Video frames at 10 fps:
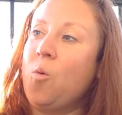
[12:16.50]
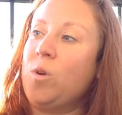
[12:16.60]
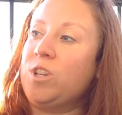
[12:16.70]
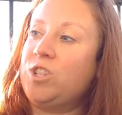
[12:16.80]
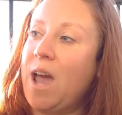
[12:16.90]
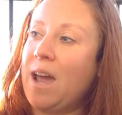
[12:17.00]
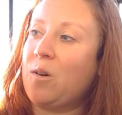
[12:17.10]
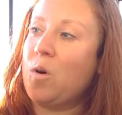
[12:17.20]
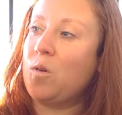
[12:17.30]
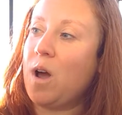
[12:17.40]
When Jack
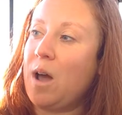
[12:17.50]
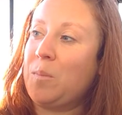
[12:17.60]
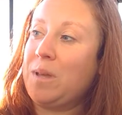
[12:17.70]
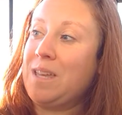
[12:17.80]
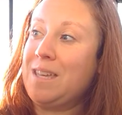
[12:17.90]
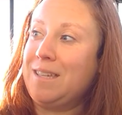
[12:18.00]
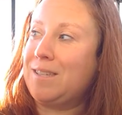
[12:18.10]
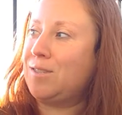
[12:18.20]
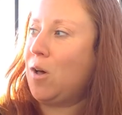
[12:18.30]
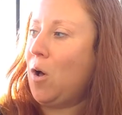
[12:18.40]
woke up, he
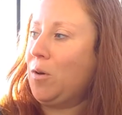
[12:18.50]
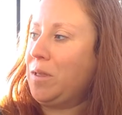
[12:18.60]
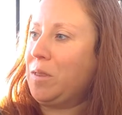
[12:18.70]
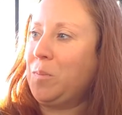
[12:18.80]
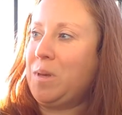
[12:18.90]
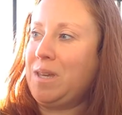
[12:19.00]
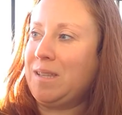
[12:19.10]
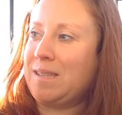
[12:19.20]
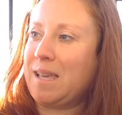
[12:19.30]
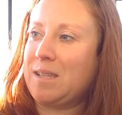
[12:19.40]
saw that the
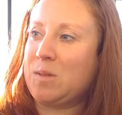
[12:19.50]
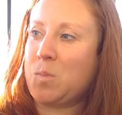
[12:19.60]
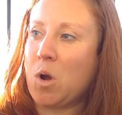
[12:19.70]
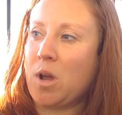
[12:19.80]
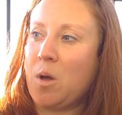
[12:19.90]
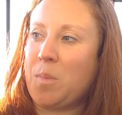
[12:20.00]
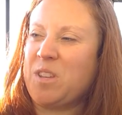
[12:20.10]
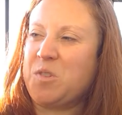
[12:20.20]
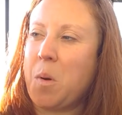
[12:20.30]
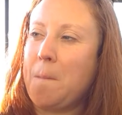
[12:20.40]
beans had sprung up
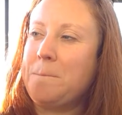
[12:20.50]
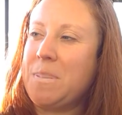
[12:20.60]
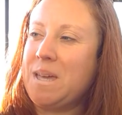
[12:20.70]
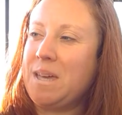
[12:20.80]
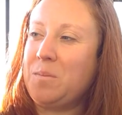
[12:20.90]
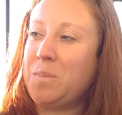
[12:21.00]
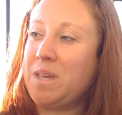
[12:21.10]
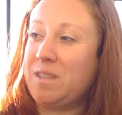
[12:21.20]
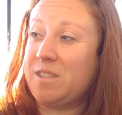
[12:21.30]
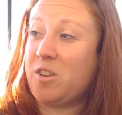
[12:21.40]
into a big
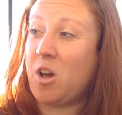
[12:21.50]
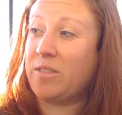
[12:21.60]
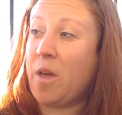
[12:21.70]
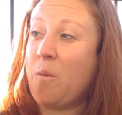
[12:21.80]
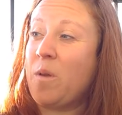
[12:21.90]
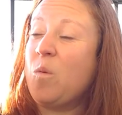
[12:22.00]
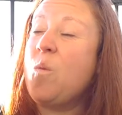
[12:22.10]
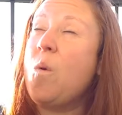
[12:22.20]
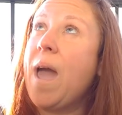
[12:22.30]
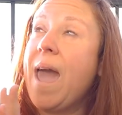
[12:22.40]
beanstalk that went
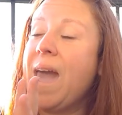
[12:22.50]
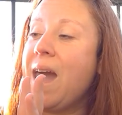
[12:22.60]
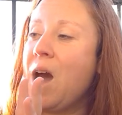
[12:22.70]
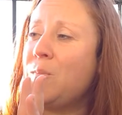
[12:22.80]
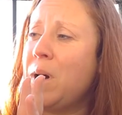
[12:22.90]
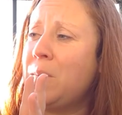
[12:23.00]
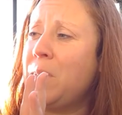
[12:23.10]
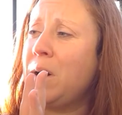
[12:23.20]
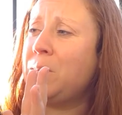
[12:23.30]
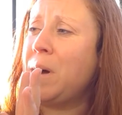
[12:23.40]
way up, up,
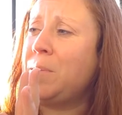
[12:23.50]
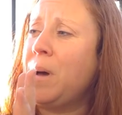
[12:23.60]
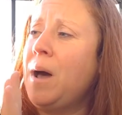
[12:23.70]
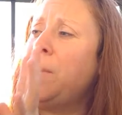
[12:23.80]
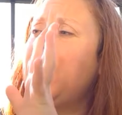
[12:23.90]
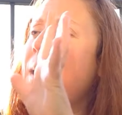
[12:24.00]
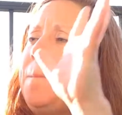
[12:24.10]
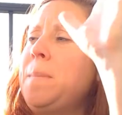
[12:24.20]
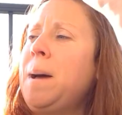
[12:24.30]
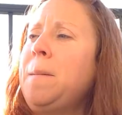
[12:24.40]
up, up, up,
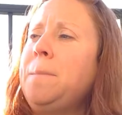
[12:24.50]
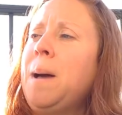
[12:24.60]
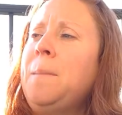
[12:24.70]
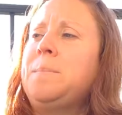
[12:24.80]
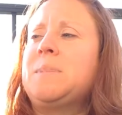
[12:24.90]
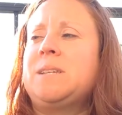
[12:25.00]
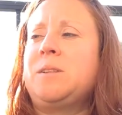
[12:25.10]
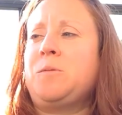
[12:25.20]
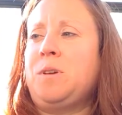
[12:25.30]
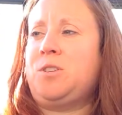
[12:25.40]
up, up, up, till
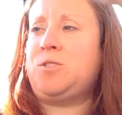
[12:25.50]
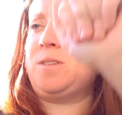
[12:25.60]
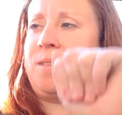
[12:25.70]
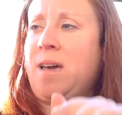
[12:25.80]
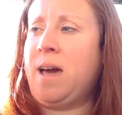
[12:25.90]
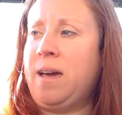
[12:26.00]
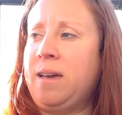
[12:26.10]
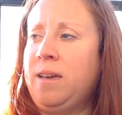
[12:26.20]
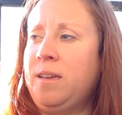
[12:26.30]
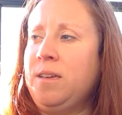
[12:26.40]
it reached the
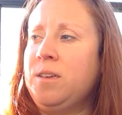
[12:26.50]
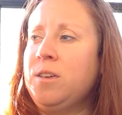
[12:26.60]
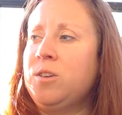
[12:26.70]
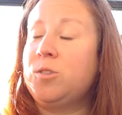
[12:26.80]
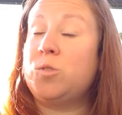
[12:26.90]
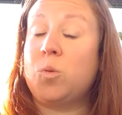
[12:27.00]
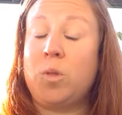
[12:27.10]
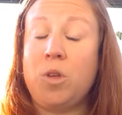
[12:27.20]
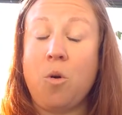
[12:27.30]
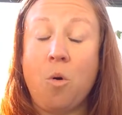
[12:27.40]
sky. So
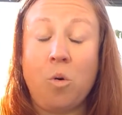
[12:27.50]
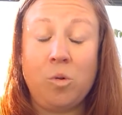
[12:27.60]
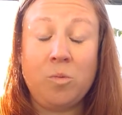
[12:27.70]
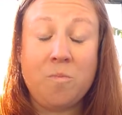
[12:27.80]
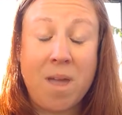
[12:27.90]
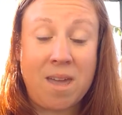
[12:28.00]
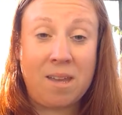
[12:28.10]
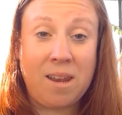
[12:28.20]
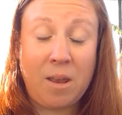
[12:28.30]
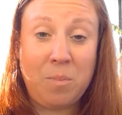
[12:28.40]
the old
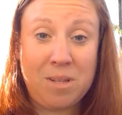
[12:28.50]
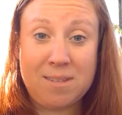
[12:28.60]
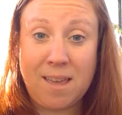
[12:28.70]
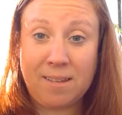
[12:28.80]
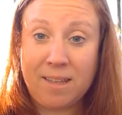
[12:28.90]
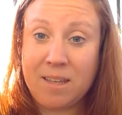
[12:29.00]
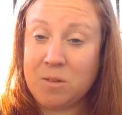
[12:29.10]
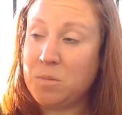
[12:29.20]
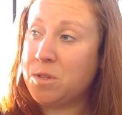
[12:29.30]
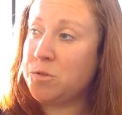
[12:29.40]
man had been telling
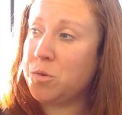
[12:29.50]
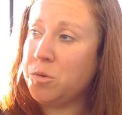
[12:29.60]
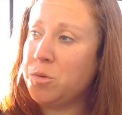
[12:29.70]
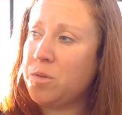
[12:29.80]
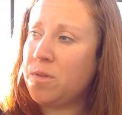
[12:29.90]
him the truth.